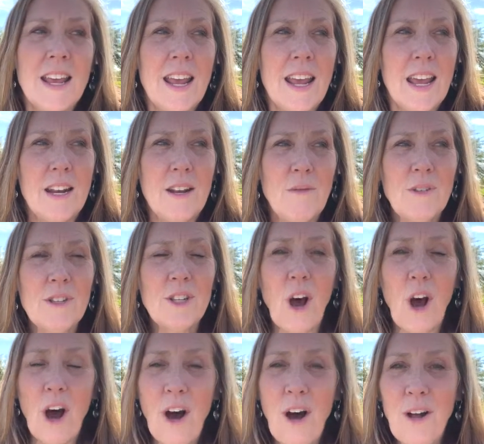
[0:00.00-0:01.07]
And it was
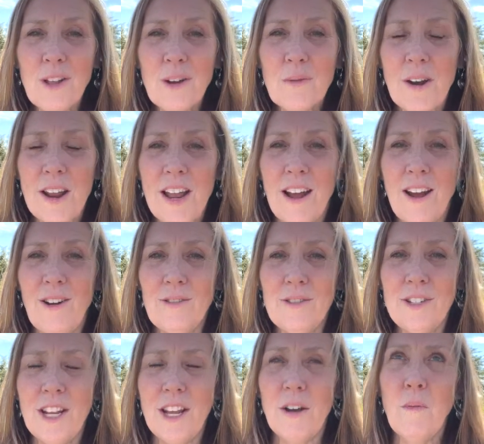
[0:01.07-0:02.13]
all
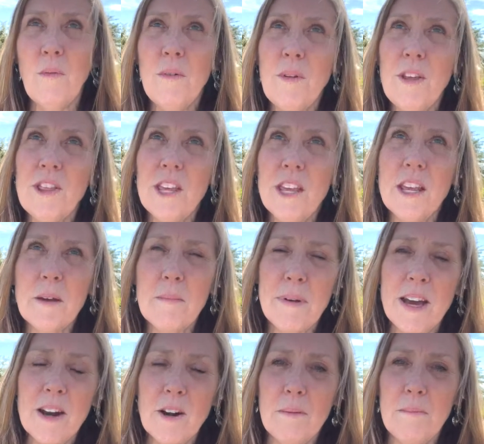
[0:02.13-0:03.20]
around when we think
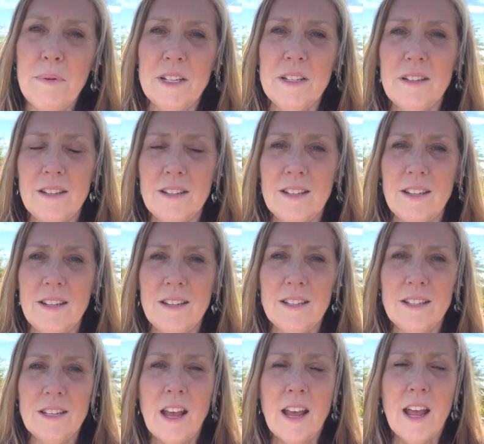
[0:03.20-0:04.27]
about our
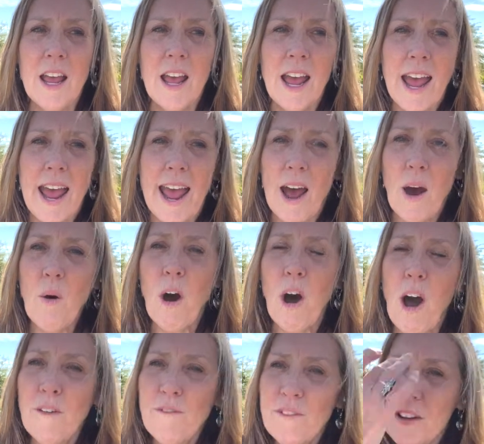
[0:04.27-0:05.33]
businesses, how
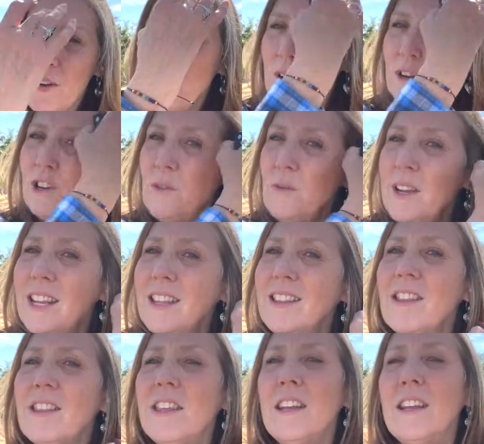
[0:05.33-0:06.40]
often we're doing the
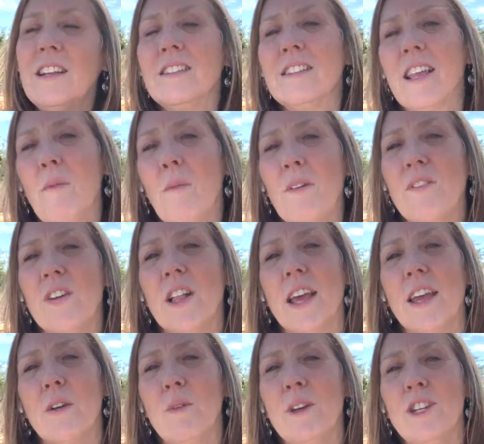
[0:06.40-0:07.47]
things that we feel
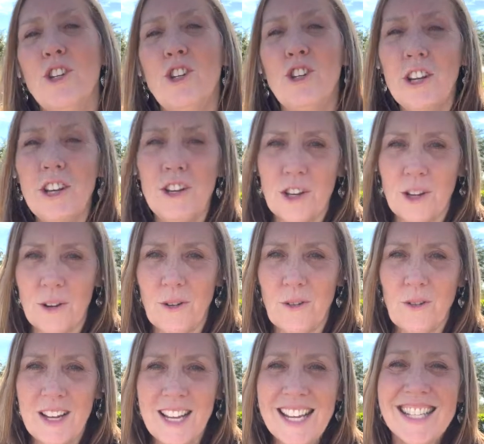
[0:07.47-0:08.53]
like we should
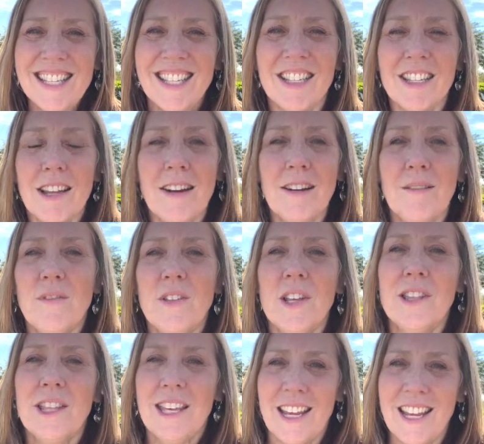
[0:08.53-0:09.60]
do instead of the
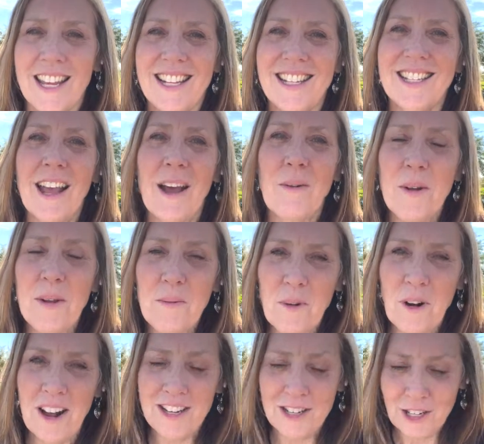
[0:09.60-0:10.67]
things that we
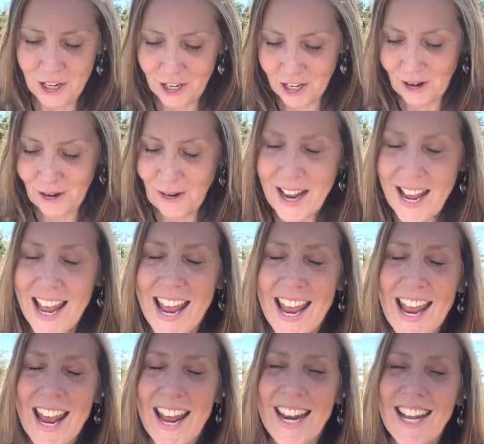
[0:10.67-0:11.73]
want to do.
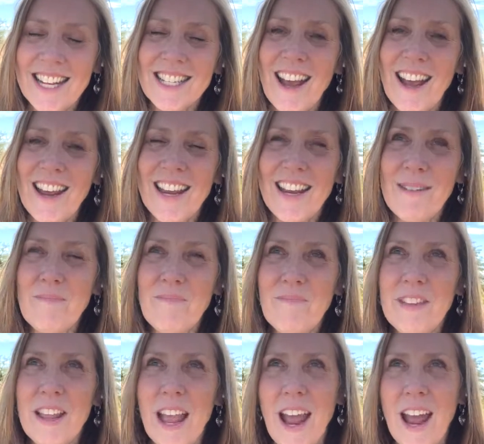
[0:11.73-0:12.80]
And as I
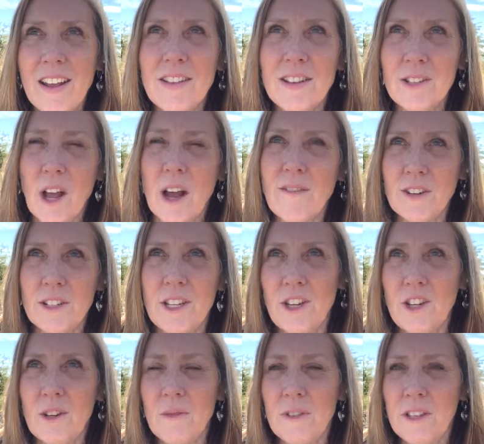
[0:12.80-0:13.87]
had this
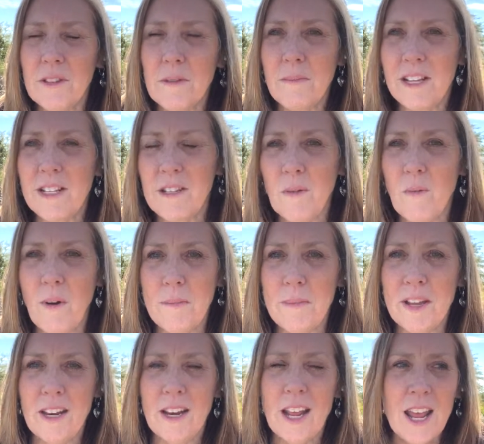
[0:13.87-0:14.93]
conversation with these amazing
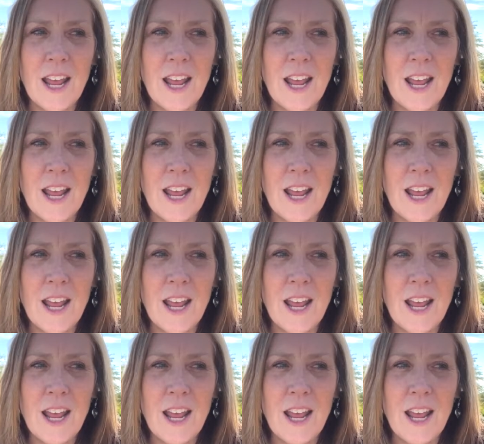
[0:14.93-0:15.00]
women,